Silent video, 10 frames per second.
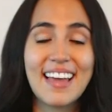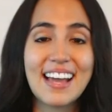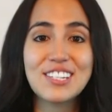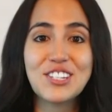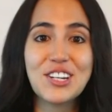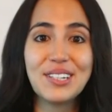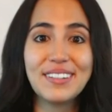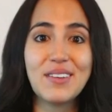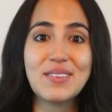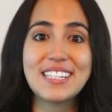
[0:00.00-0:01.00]
Last
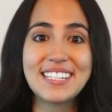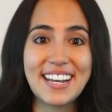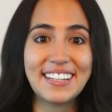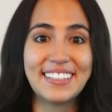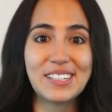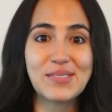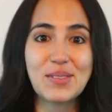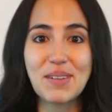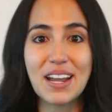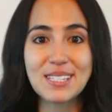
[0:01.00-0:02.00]
year, I went to Thailand
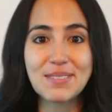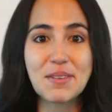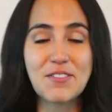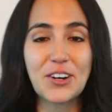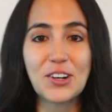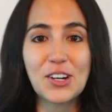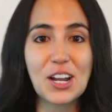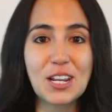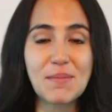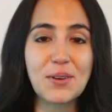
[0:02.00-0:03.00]
with my husband for our
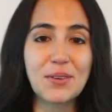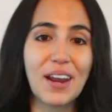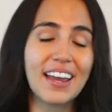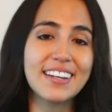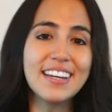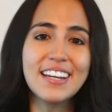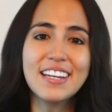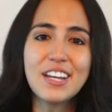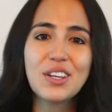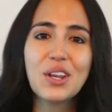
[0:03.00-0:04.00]
honeymoon, and,
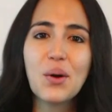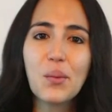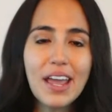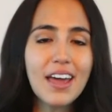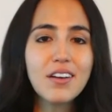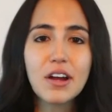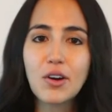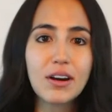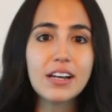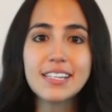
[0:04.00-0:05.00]
you know, we had a
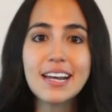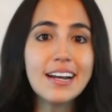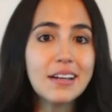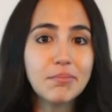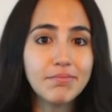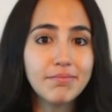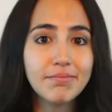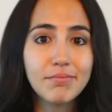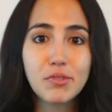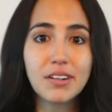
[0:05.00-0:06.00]
great time.
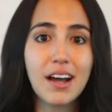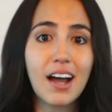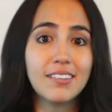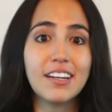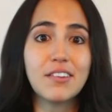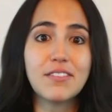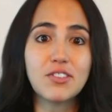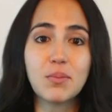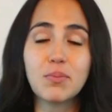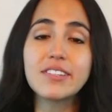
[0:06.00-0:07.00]
The highlight of
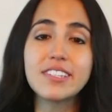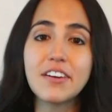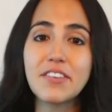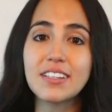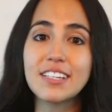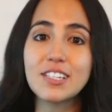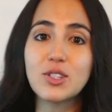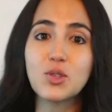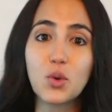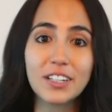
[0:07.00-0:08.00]
the trip was definitely
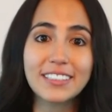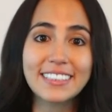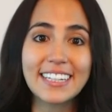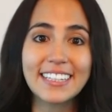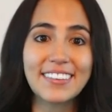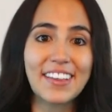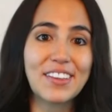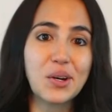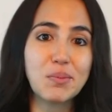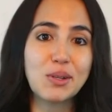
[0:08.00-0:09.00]
snorkeling in the
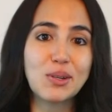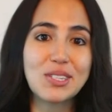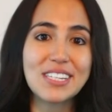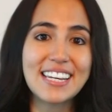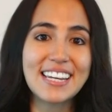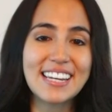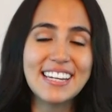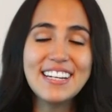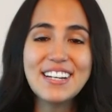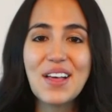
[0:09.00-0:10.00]
clear blue
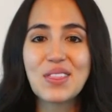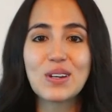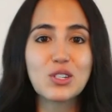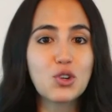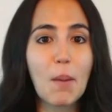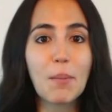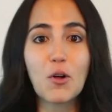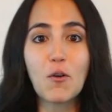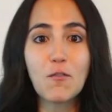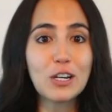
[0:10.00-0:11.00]
sea. The
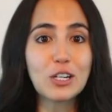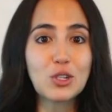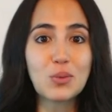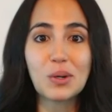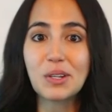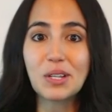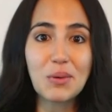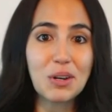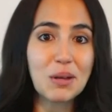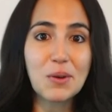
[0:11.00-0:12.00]
tropical fish were really,
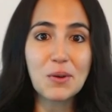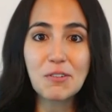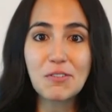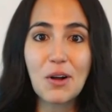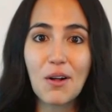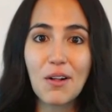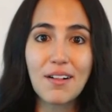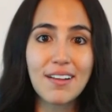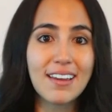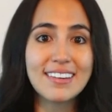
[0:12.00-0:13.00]
really
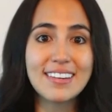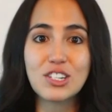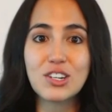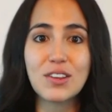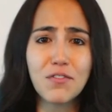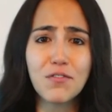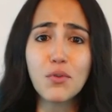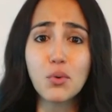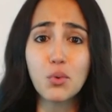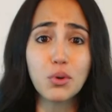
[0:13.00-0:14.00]
beautiful. In addition, the
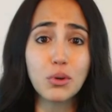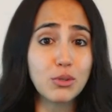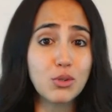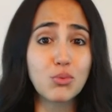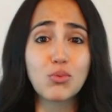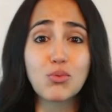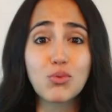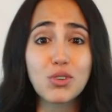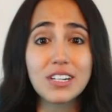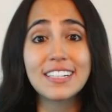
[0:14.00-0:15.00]
food was
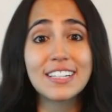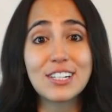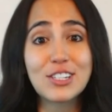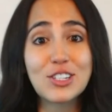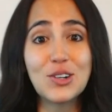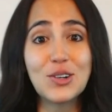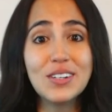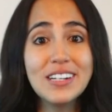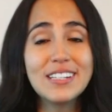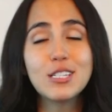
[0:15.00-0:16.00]
really good too,
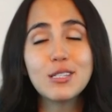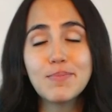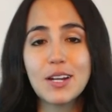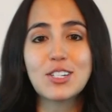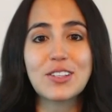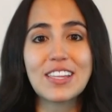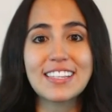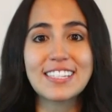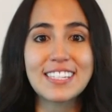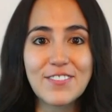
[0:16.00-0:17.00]
especially
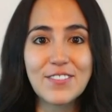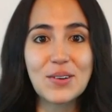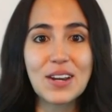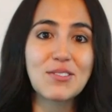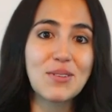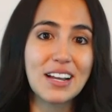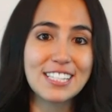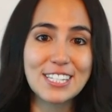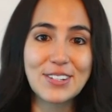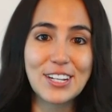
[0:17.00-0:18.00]
the seafood and
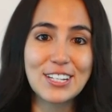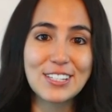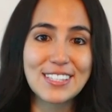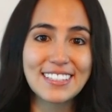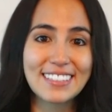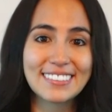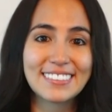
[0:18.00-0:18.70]
rice noodles.